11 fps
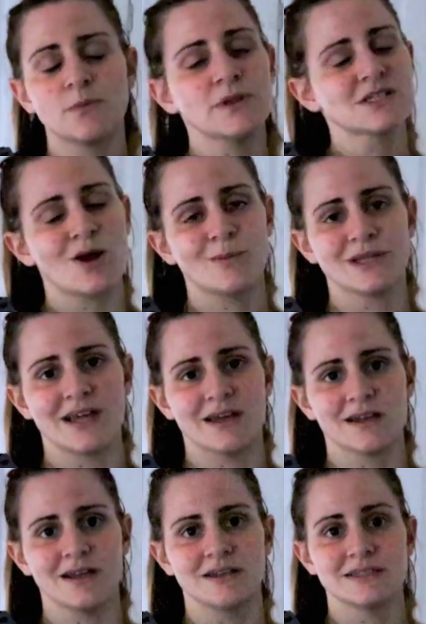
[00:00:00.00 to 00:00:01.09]
please comment
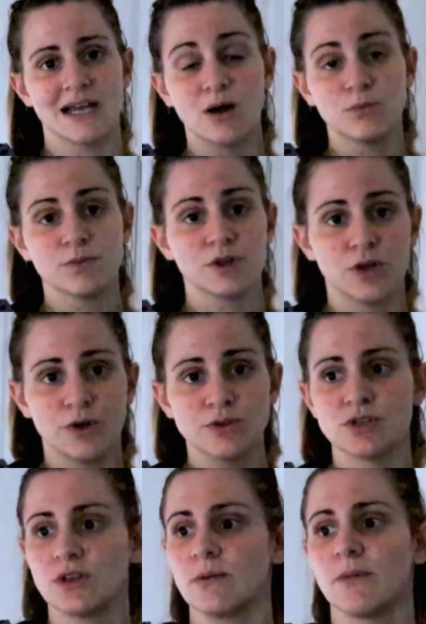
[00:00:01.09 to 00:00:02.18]
that down below
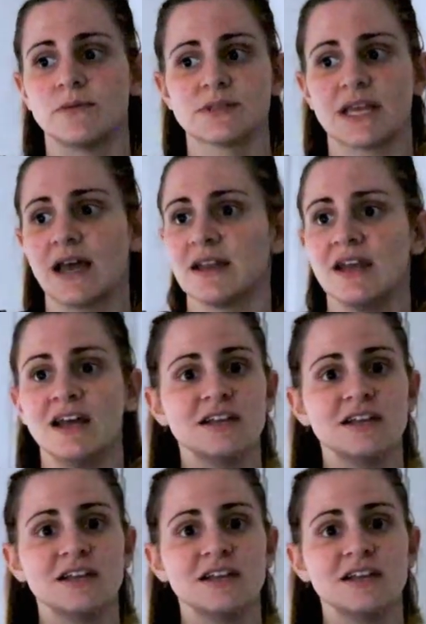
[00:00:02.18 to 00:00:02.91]
so that moms get